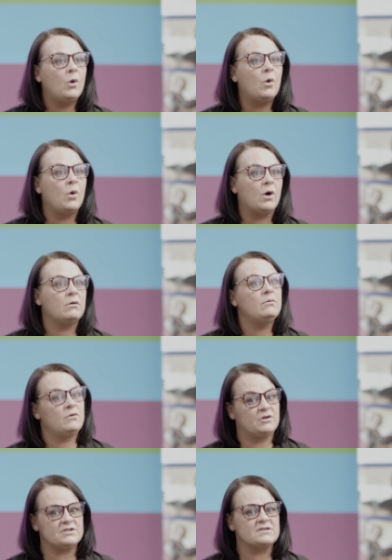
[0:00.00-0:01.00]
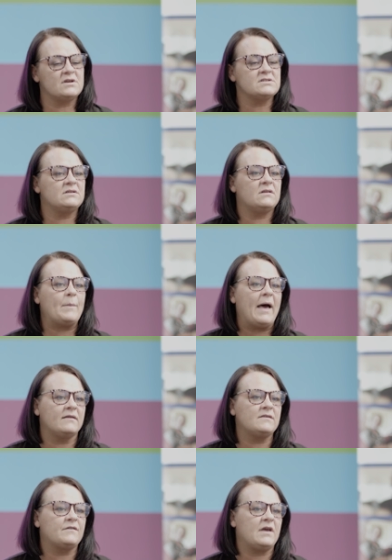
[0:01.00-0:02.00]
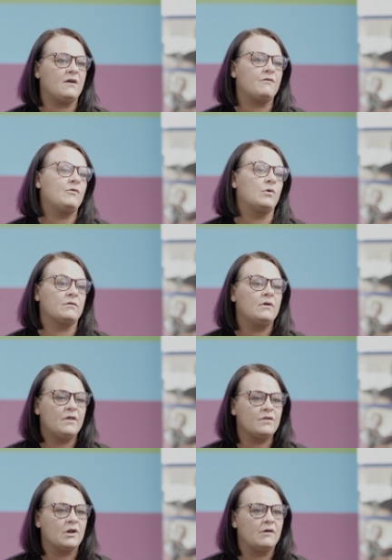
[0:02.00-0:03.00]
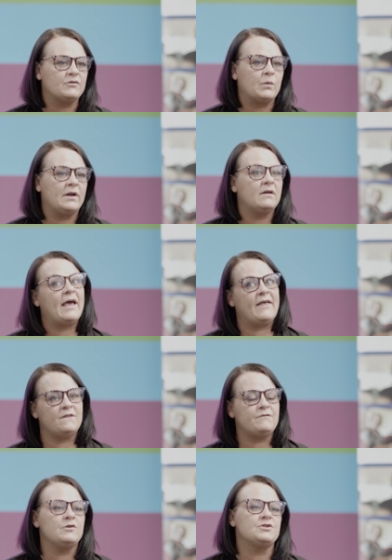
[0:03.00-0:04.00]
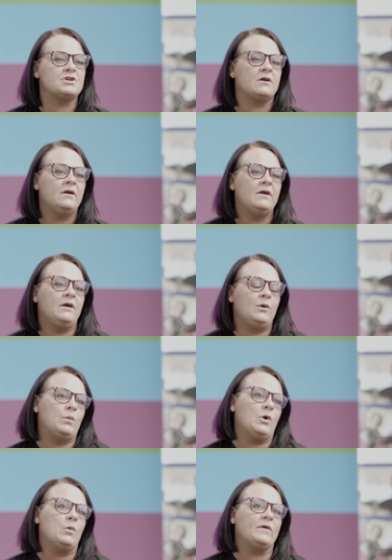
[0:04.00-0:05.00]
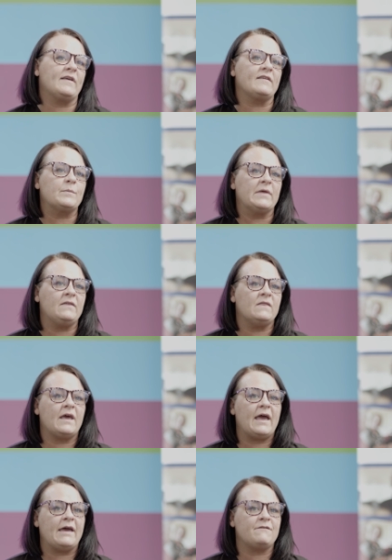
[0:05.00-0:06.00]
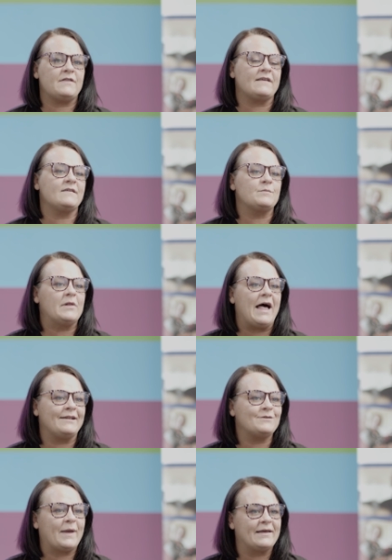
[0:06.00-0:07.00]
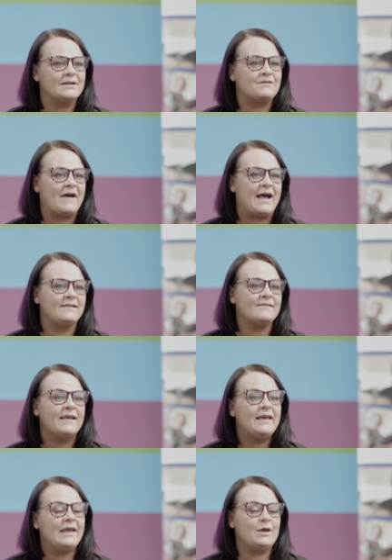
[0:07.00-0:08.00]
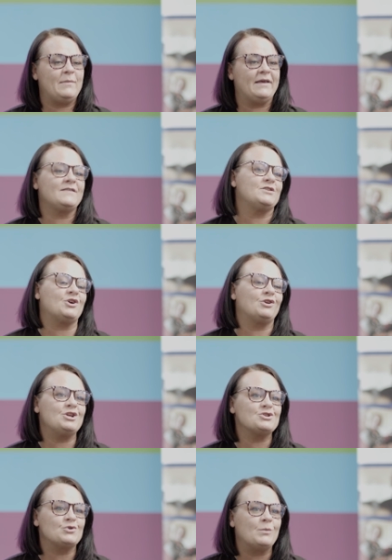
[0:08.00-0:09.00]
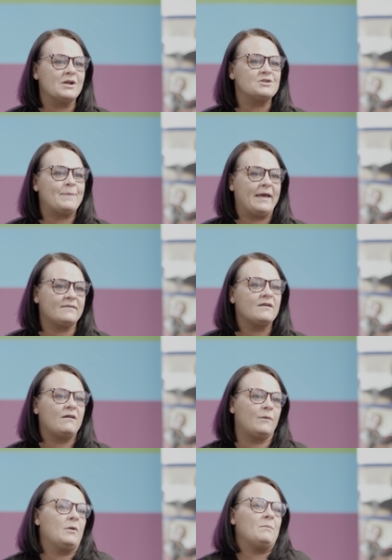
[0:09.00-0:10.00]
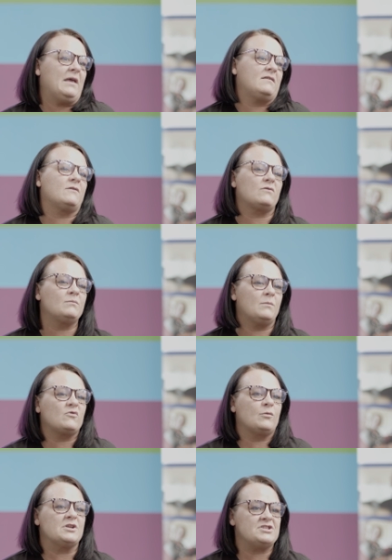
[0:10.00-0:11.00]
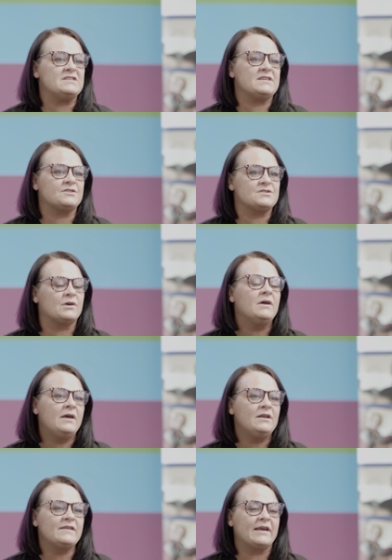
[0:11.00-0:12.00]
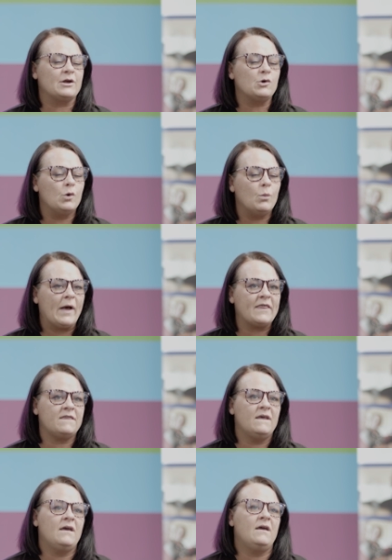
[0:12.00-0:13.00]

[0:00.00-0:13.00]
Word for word: or they're discussing the palliative care for their loved one in the future. And we always explain that if this is planned well in advance, it makes the journey so much better. It makes it so much easier to, to kind of cope with